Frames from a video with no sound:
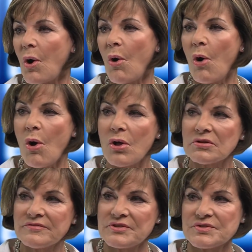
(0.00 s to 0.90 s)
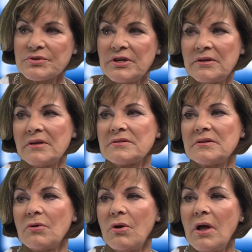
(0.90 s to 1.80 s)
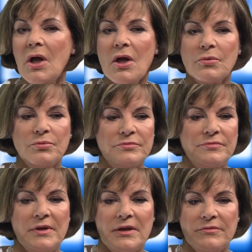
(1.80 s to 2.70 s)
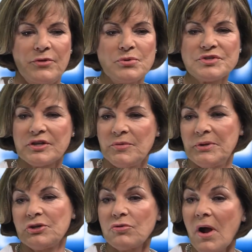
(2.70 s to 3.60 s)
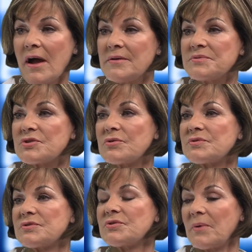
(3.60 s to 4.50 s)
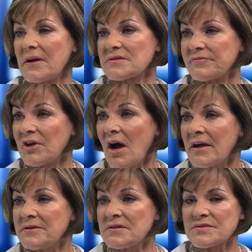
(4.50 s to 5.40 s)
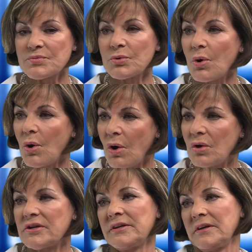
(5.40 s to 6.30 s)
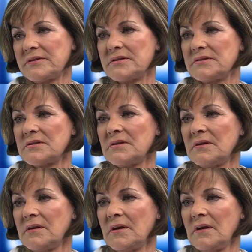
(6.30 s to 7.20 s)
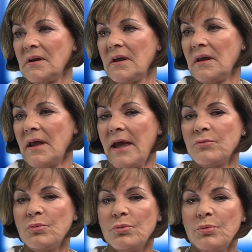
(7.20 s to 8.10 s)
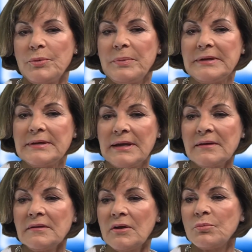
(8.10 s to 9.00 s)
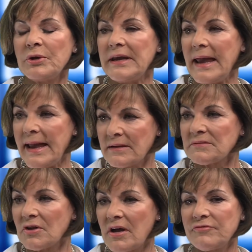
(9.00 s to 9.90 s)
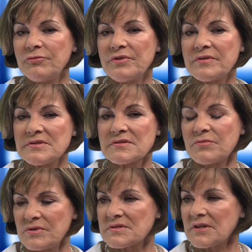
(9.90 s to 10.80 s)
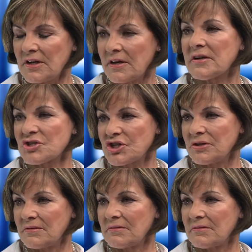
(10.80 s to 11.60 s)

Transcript: All of us are connected. Those that commit crimes, those that do acts of kindness, we're all connected. And we begin and we end life with this connection.